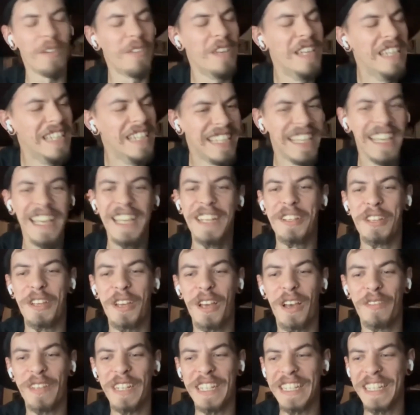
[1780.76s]
Do you have do
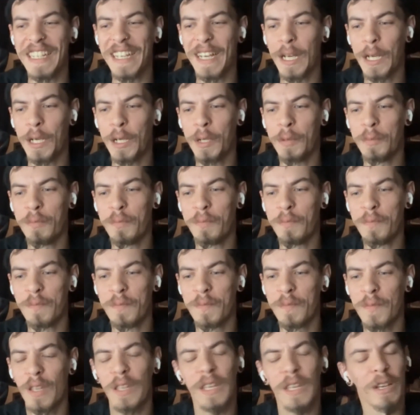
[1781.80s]
you have any
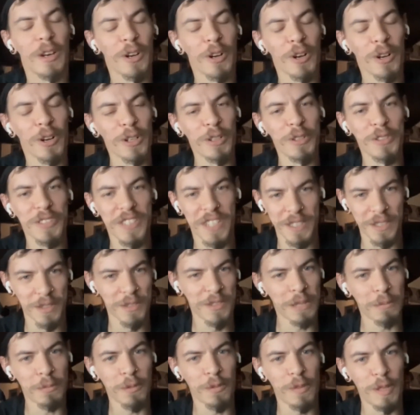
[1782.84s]
like are all your
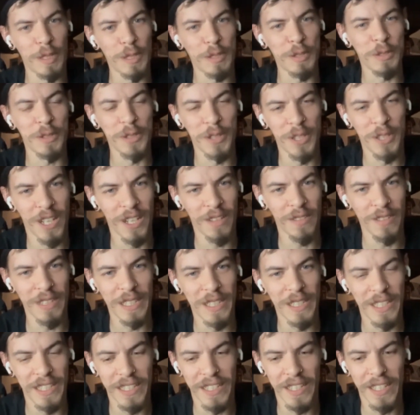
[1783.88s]
tattoos like professional, or do you have
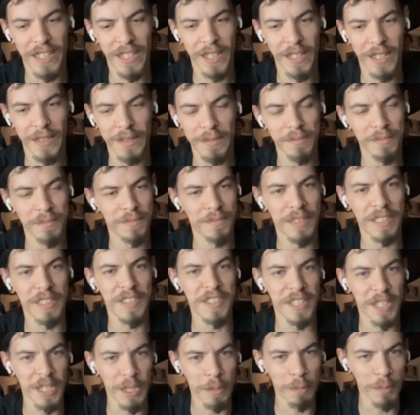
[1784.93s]
any like
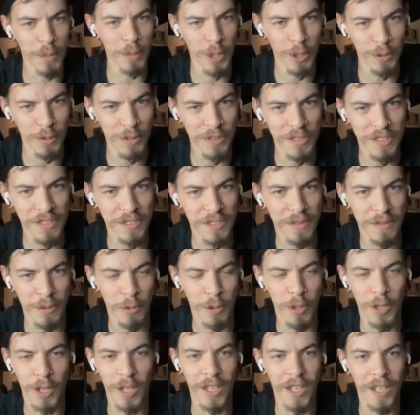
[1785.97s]
stick and pokes
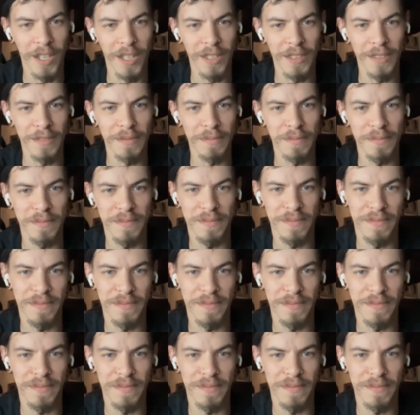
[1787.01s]
or